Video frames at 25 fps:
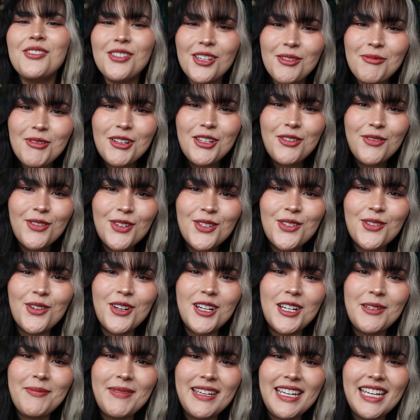so much for
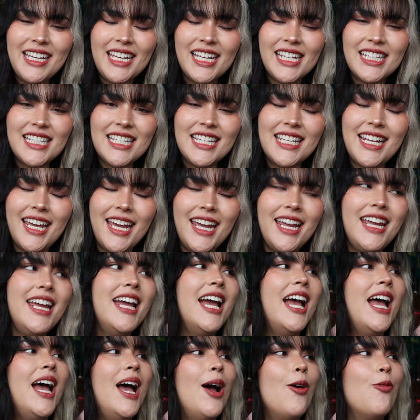joining me here today.
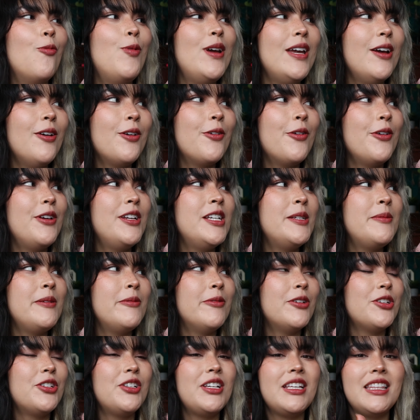We are going to
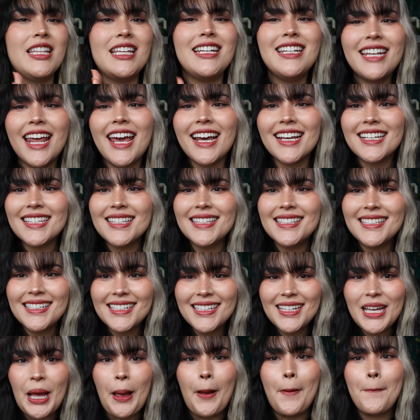be watching the
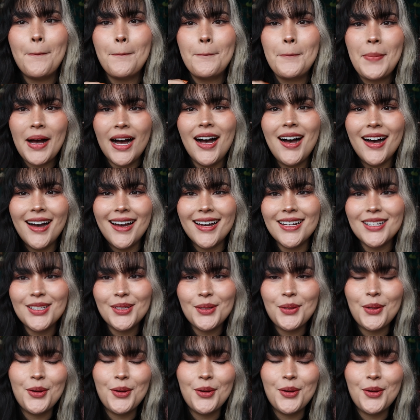next part